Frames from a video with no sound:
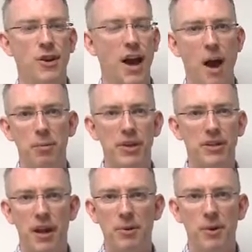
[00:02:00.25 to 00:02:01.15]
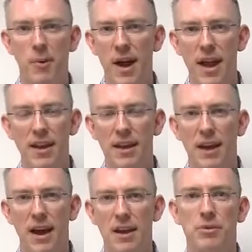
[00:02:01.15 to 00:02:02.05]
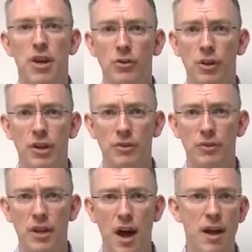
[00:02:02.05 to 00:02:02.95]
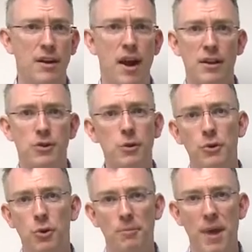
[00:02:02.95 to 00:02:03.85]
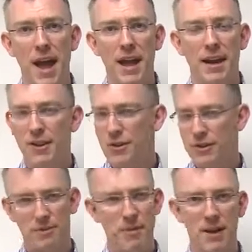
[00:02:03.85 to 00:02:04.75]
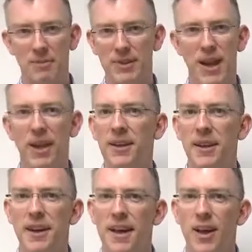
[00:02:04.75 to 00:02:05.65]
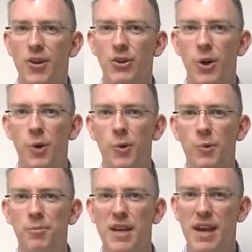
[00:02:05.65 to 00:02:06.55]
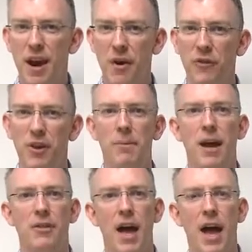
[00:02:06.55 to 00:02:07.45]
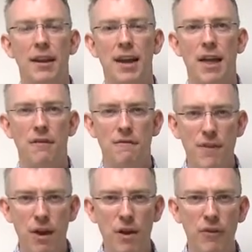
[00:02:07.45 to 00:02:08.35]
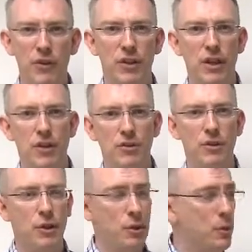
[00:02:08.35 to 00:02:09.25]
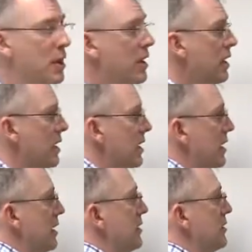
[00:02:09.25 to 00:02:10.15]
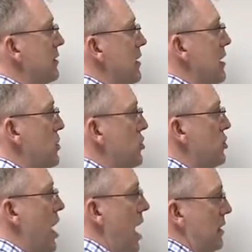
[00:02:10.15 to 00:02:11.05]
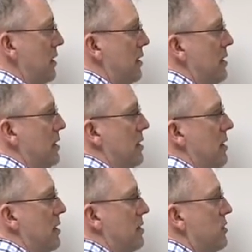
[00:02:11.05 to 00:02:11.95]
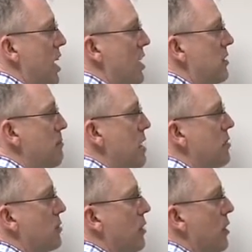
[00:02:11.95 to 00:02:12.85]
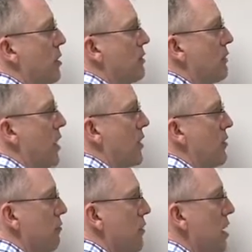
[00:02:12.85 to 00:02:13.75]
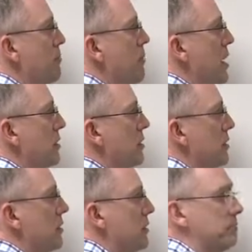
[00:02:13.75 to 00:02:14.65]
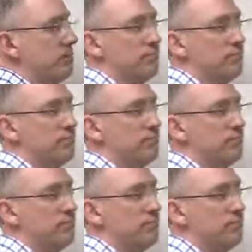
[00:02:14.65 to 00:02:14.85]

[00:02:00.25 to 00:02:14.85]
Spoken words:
you're happily typing away an obstetrical history on a 92-year-old man, and you just made a mistake. So be careful about that, and the very first thing you should do is check. Check to make sure you've got the right patient.